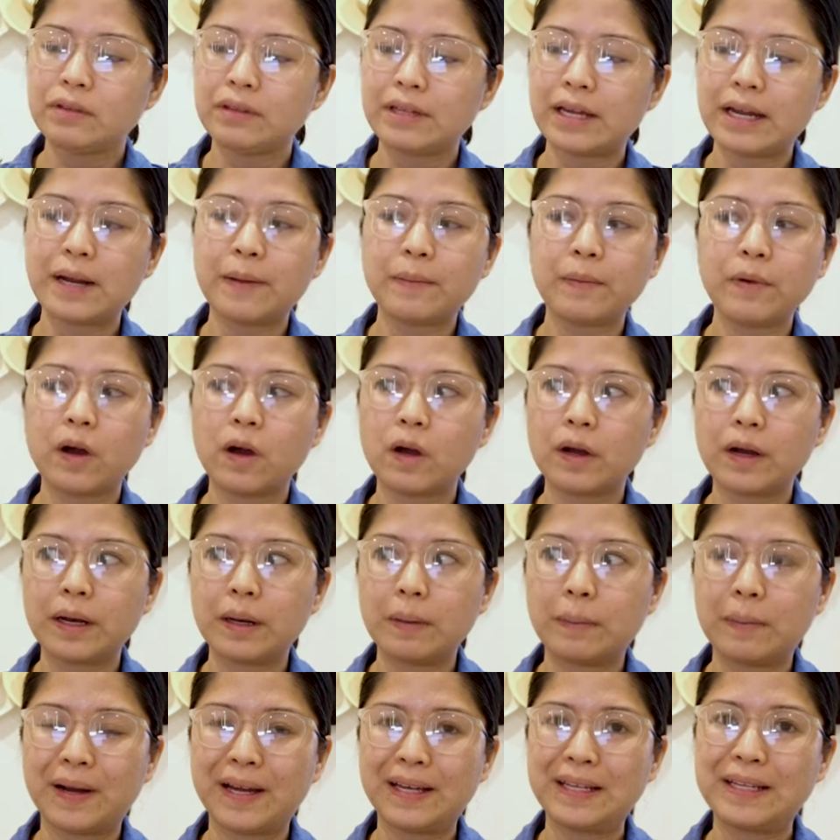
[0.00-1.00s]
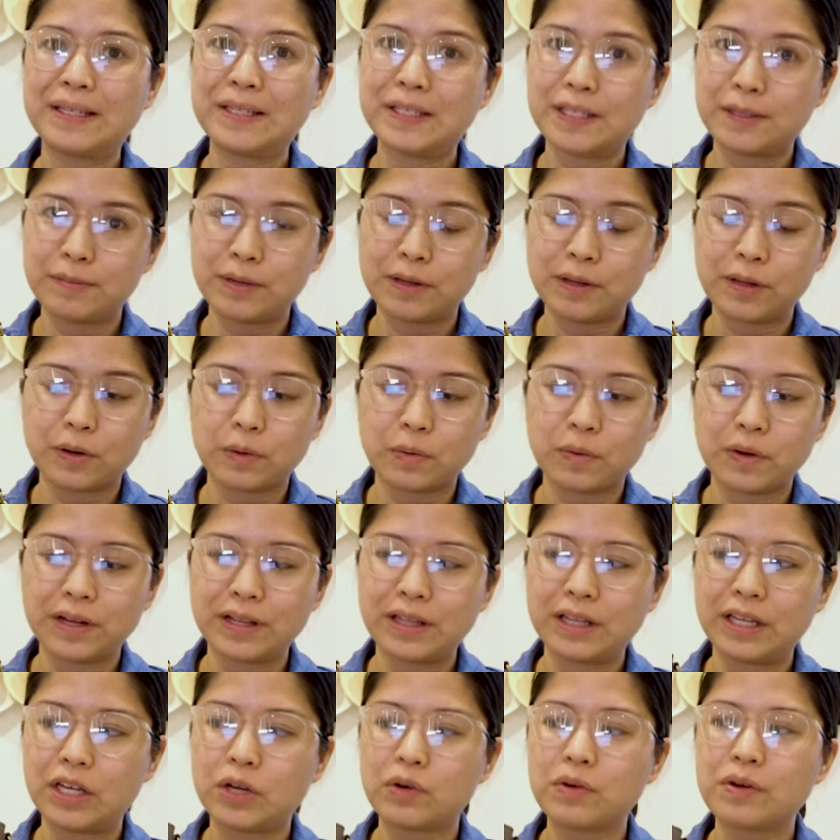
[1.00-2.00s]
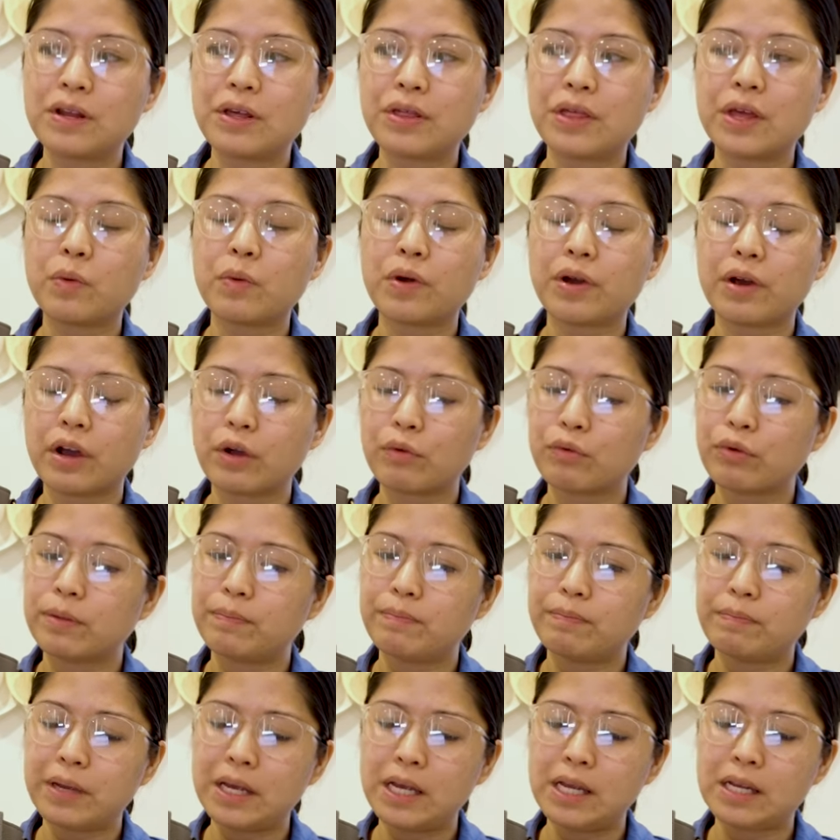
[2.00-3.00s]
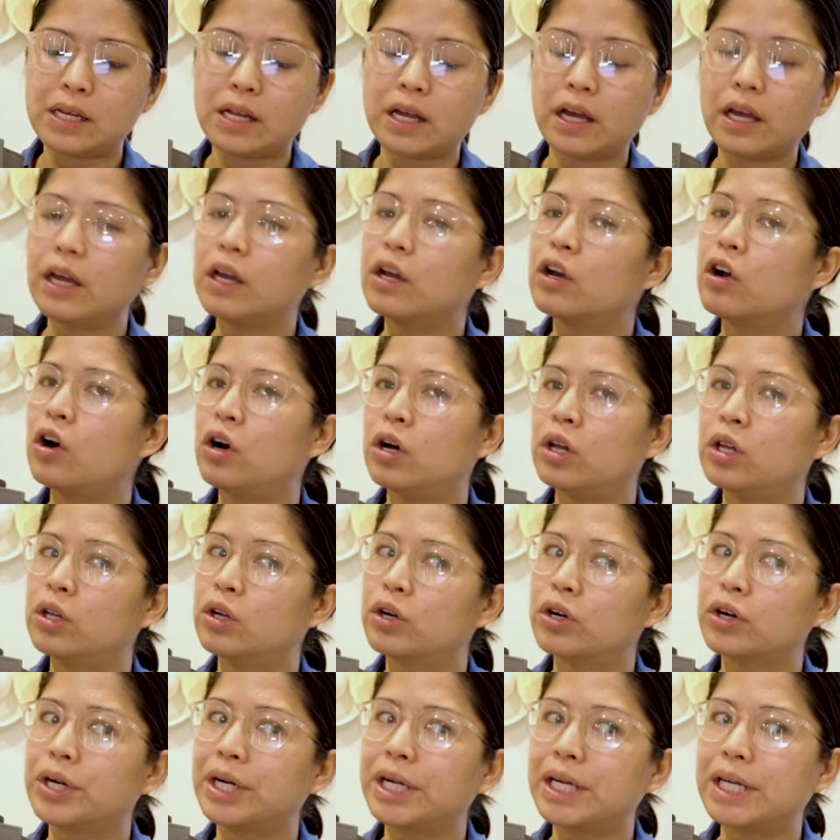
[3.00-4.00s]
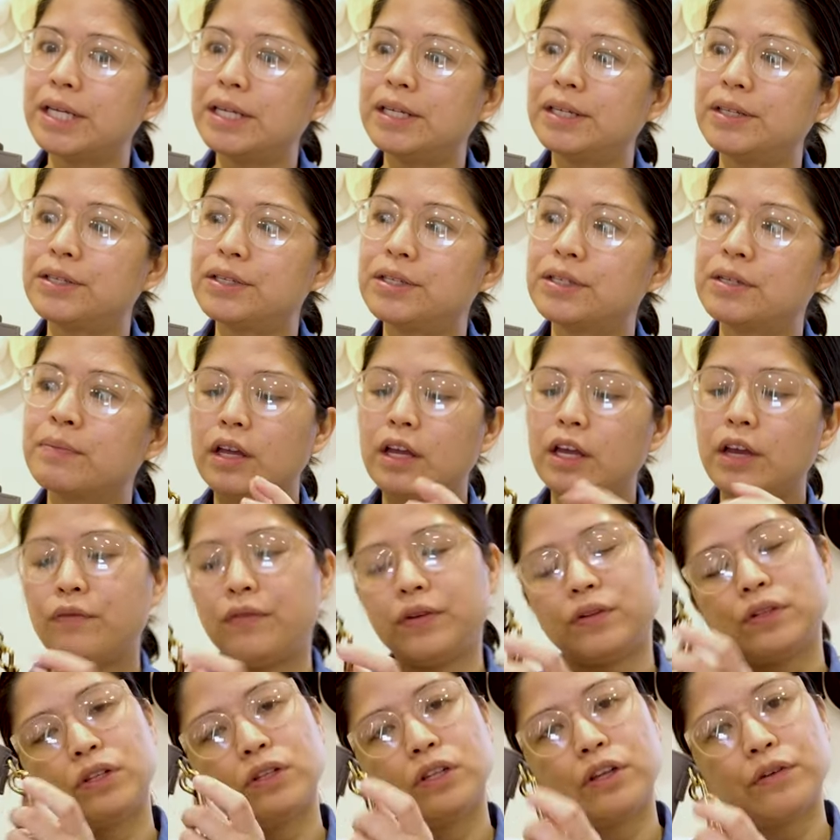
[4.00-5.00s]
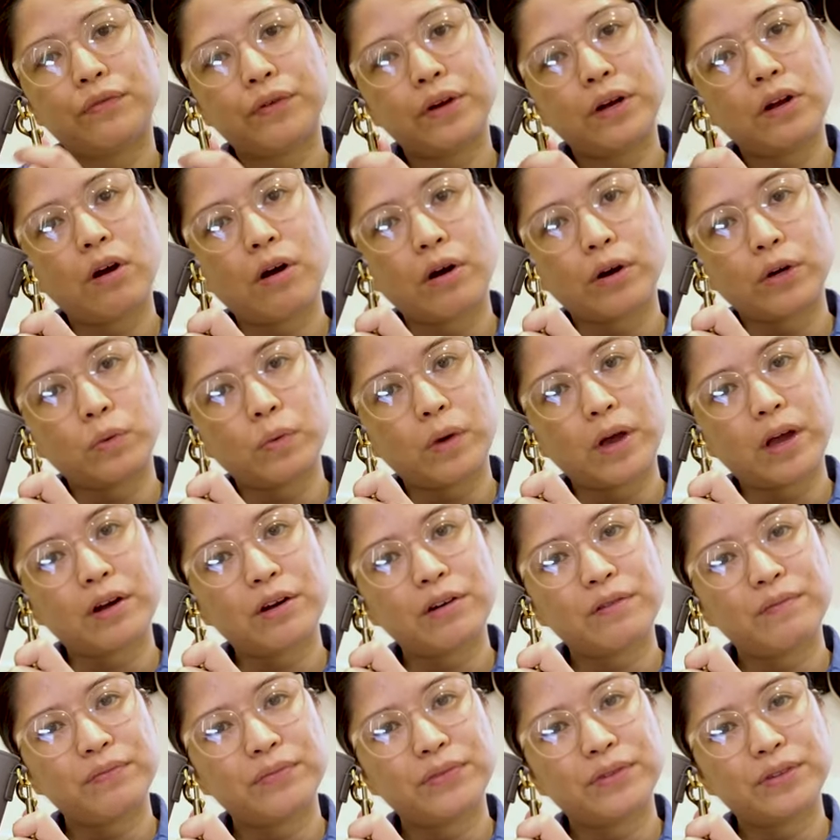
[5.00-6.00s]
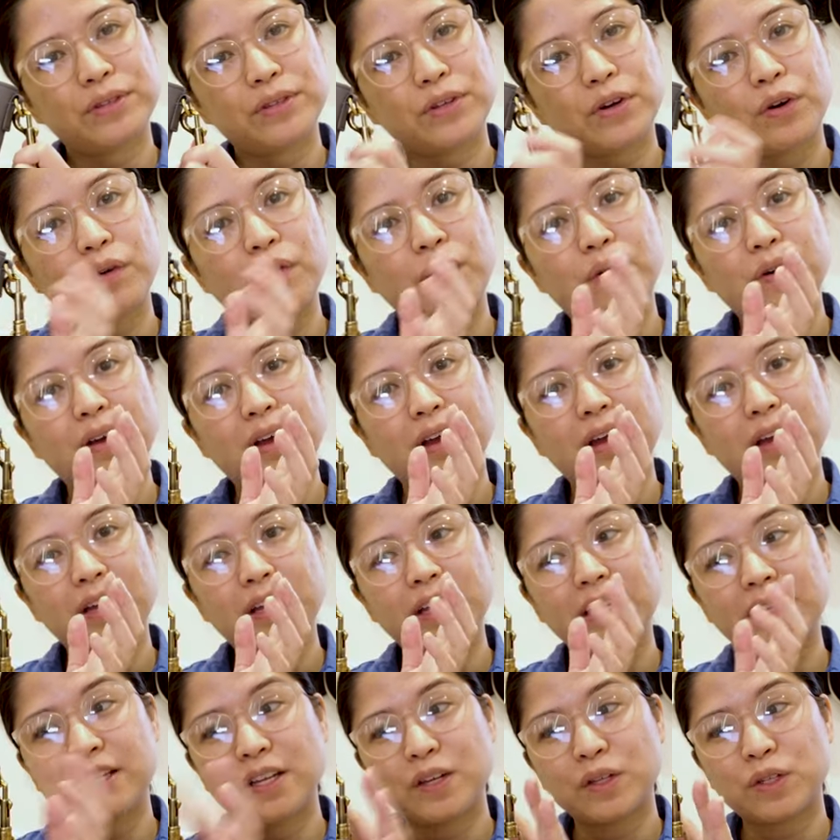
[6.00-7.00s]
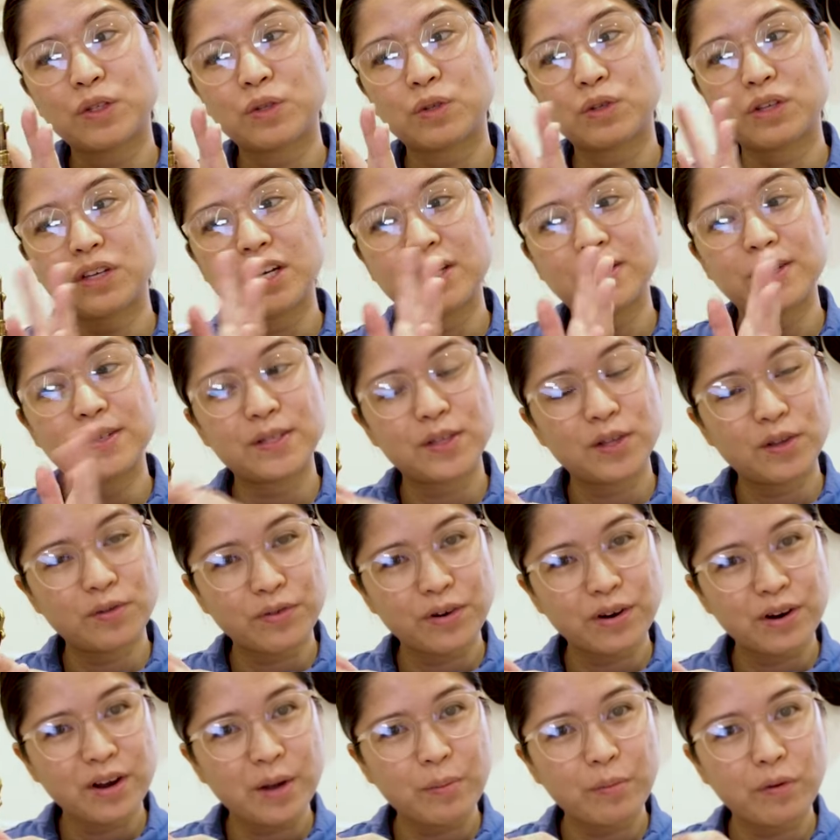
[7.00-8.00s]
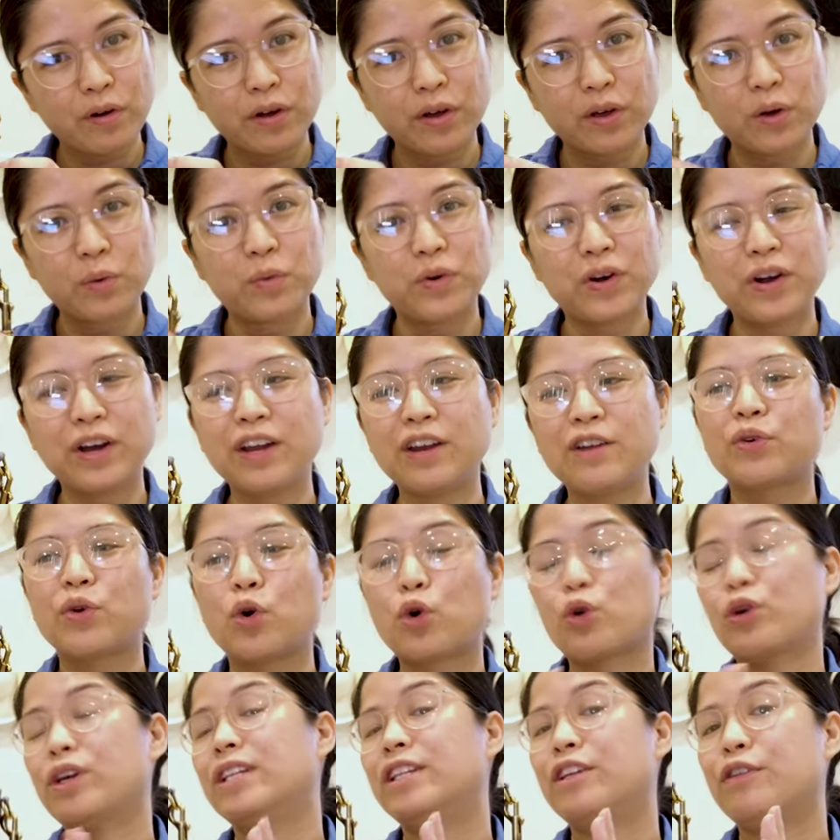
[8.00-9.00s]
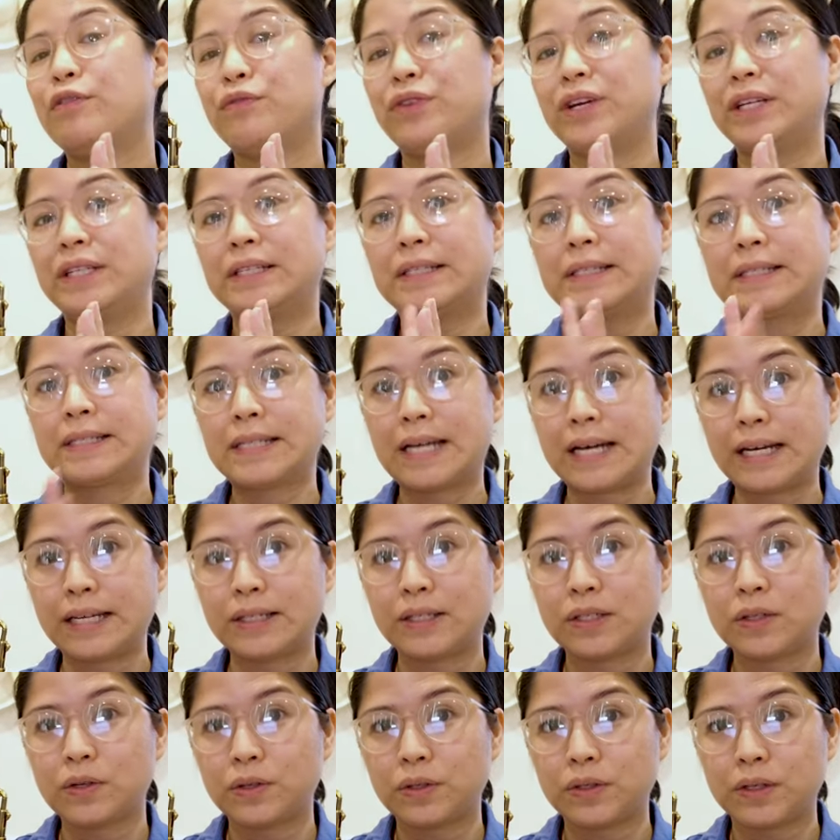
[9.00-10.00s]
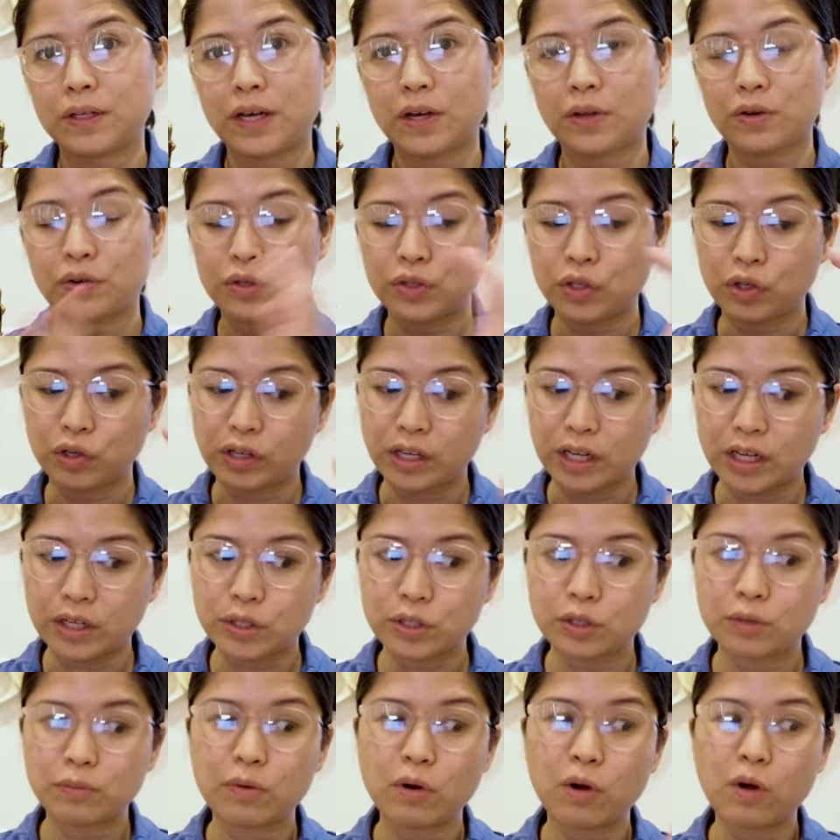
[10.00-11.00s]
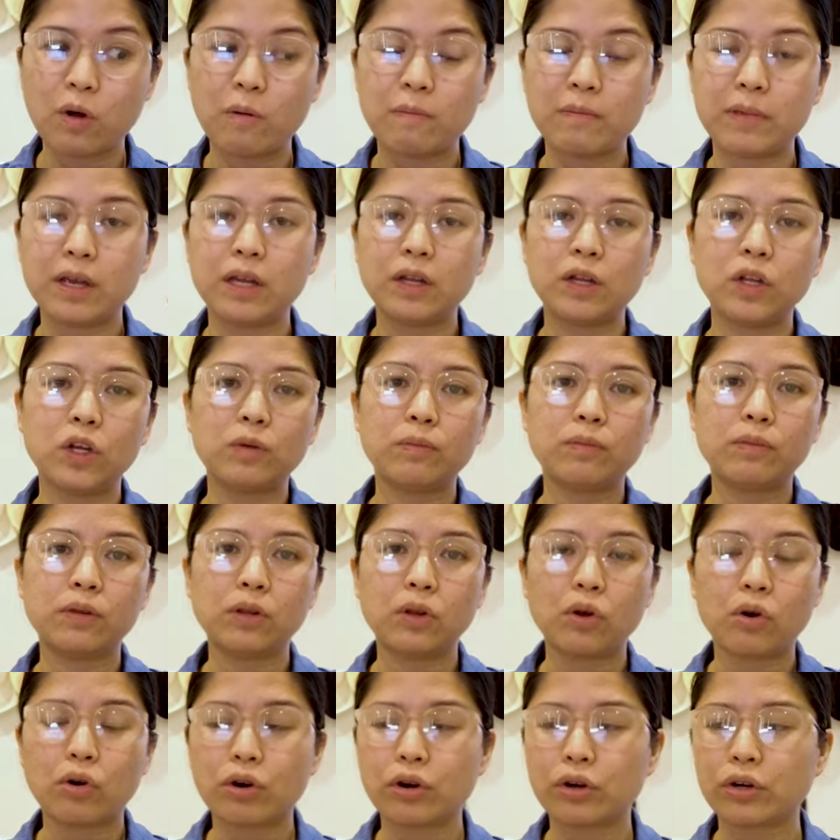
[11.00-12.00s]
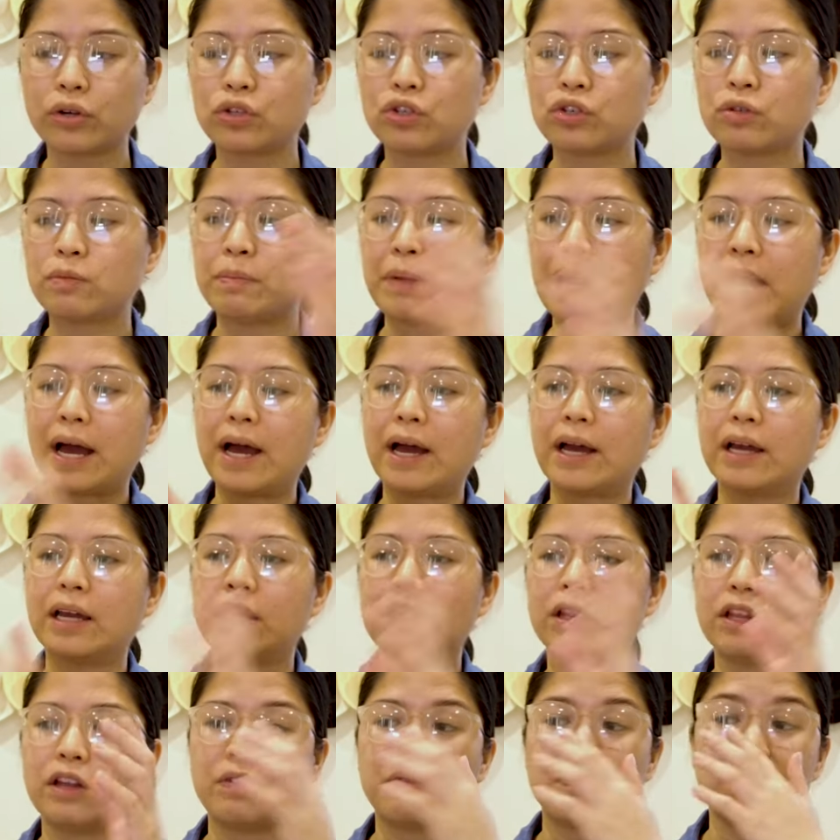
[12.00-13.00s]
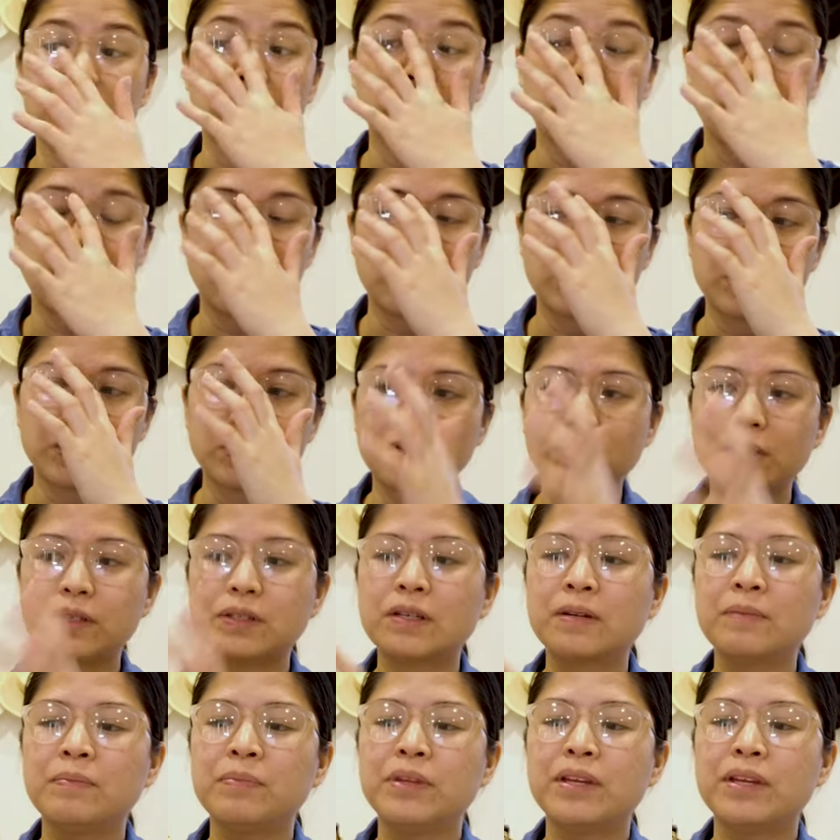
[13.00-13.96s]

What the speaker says: then I'm not going to buy the similar one. The only thing where I repeat a color is if it's a different hardware. So this in silver, I probably would, or a different size altogether. So like a small, medium, large bag in different colors.